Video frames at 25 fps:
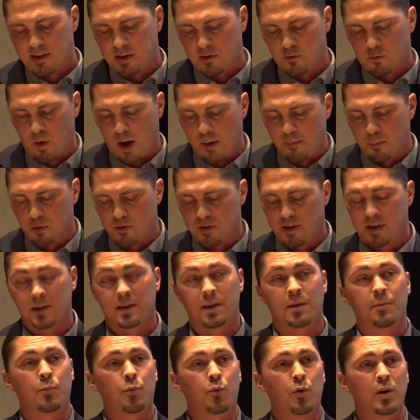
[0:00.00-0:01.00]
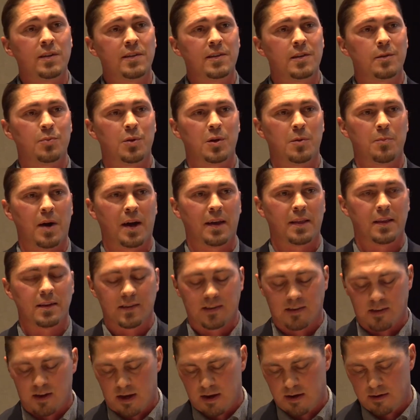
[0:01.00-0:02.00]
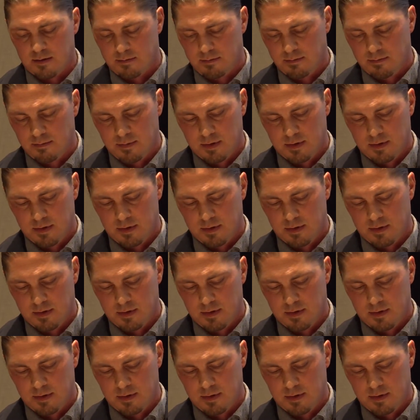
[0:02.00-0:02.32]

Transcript: is represented principally by the sun,